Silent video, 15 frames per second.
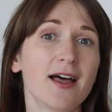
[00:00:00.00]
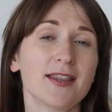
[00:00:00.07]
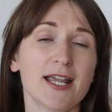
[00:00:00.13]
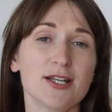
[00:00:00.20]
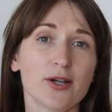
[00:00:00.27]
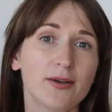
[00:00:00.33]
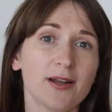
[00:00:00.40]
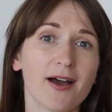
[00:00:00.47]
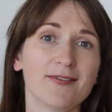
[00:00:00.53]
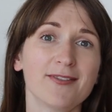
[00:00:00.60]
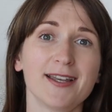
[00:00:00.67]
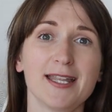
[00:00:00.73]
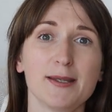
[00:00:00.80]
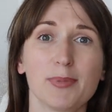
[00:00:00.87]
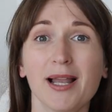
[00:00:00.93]
They don't have
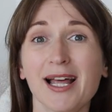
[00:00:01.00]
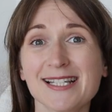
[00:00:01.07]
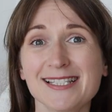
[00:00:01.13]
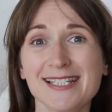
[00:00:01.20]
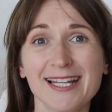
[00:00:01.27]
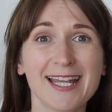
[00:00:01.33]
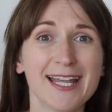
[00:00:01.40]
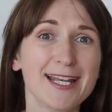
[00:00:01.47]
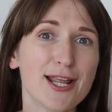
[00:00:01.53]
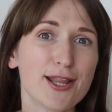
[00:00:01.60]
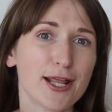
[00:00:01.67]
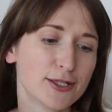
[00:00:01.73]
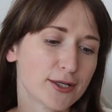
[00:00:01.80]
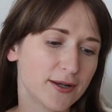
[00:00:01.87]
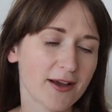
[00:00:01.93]
any plastic in
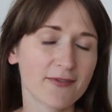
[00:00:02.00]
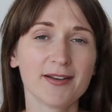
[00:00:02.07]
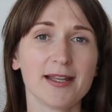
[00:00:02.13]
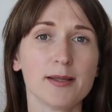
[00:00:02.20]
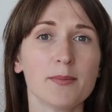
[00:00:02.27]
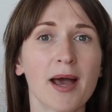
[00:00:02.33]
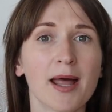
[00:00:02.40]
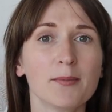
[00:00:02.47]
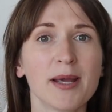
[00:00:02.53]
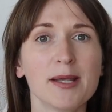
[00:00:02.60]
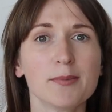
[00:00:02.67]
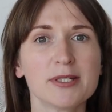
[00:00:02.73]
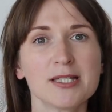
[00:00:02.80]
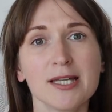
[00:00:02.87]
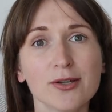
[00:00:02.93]
it. They don't have any
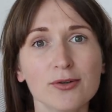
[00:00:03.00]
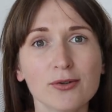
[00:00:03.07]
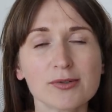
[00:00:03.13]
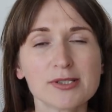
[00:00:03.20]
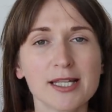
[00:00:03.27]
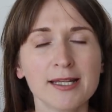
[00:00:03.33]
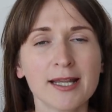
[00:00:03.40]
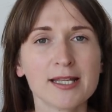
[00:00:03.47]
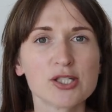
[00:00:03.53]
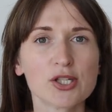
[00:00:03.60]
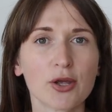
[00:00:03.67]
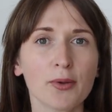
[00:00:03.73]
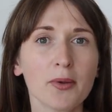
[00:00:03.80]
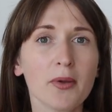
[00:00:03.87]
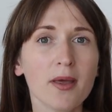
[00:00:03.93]
man-made materials in it.
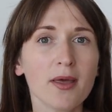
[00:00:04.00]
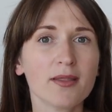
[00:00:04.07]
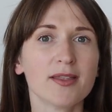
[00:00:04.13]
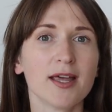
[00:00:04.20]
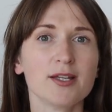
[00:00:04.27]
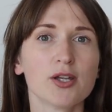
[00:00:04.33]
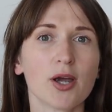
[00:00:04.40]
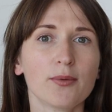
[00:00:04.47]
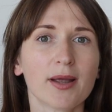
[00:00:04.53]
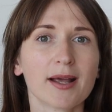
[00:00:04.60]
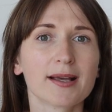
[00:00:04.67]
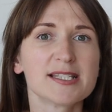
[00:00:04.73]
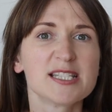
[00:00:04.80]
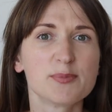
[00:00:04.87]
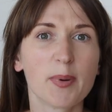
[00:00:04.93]
So they don't
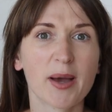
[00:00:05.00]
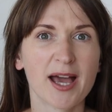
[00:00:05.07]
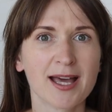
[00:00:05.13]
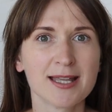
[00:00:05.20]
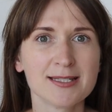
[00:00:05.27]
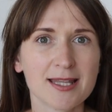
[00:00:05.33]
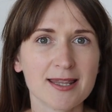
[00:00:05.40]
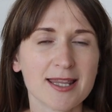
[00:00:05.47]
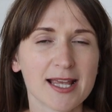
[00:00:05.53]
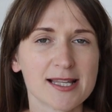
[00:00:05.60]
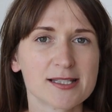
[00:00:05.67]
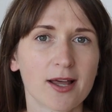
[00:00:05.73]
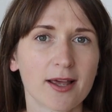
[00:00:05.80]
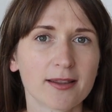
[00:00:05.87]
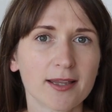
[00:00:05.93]
expand and
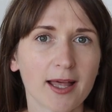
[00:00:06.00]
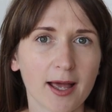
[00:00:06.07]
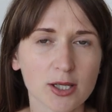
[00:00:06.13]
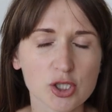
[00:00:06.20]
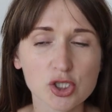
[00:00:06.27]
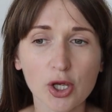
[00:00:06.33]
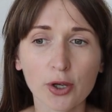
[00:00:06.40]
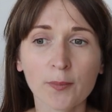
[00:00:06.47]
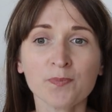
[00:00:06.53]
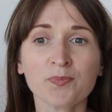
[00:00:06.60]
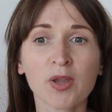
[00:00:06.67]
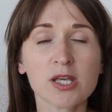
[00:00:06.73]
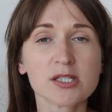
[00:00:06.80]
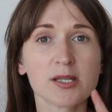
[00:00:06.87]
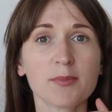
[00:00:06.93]
things like that. So
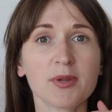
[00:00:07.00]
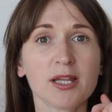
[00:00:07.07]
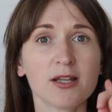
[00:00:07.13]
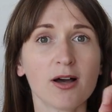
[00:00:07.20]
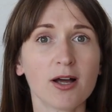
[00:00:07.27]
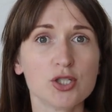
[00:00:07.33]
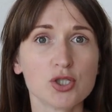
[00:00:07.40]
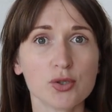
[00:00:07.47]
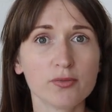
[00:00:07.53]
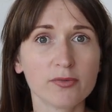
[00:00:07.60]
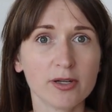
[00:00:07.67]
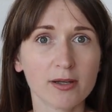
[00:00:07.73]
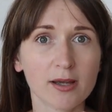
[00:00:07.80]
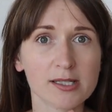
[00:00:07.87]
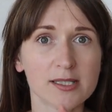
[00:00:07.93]
something that I do
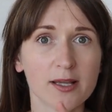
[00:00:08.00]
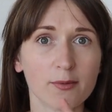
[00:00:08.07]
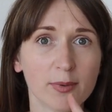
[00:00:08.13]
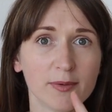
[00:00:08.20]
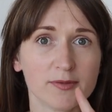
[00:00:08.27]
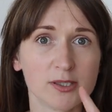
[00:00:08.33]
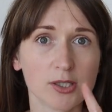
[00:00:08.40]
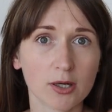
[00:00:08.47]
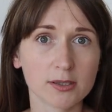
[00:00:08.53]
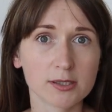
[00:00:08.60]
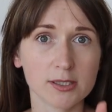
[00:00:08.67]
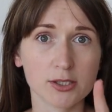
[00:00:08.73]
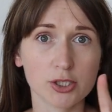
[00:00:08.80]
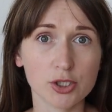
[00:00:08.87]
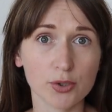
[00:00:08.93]
realise that we've
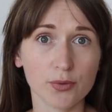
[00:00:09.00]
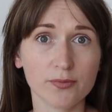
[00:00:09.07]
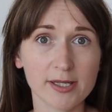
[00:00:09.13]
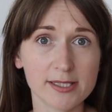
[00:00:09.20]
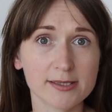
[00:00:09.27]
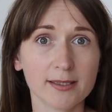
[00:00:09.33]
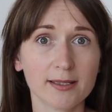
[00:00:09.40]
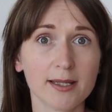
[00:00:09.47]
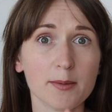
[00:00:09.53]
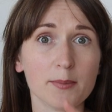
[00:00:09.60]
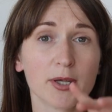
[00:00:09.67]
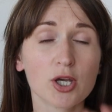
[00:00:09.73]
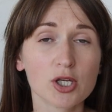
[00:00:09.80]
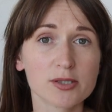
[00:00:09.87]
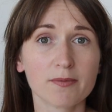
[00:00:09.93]
started to do recently
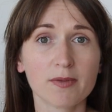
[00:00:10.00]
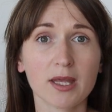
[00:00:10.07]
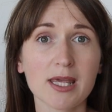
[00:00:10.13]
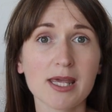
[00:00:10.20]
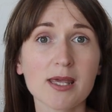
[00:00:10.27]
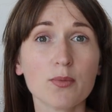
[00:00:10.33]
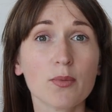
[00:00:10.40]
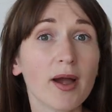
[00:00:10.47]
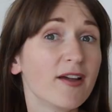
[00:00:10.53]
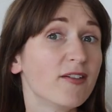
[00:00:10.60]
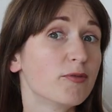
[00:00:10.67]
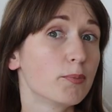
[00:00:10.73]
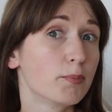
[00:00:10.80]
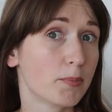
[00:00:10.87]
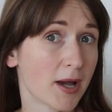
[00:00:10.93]
because of the heat
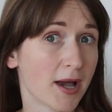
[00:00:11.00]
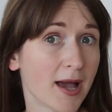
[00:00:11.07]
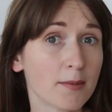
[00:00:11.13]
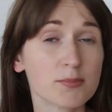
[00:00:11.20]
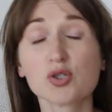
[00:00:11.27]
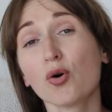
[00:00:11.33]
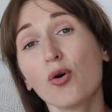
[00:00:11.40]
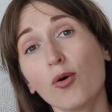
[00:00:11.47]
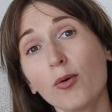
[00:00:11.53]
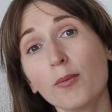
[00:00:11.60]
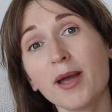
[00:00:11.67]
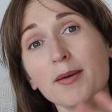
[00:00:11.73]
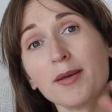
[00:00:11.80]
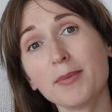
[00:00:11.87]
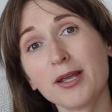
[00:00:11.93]
wave perhaps,
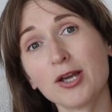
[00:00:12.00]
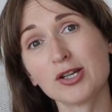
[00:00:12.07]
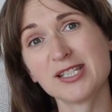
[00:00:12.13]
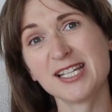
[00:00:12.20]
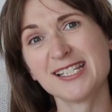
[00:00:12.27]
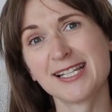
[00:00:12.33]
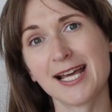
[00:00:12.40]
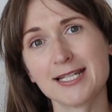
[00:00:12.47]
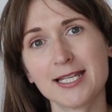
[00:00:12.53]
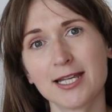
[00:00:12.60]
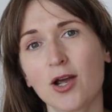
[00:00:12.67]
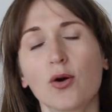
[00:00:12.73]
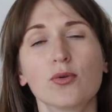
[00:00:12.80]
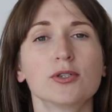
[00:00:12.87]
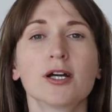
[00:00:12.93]
or maybe because he's
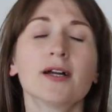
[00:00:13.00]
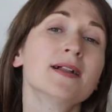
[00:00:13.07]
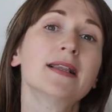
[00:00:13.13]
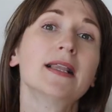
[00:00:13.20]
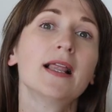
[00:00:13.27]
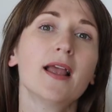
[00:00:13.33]
getting older,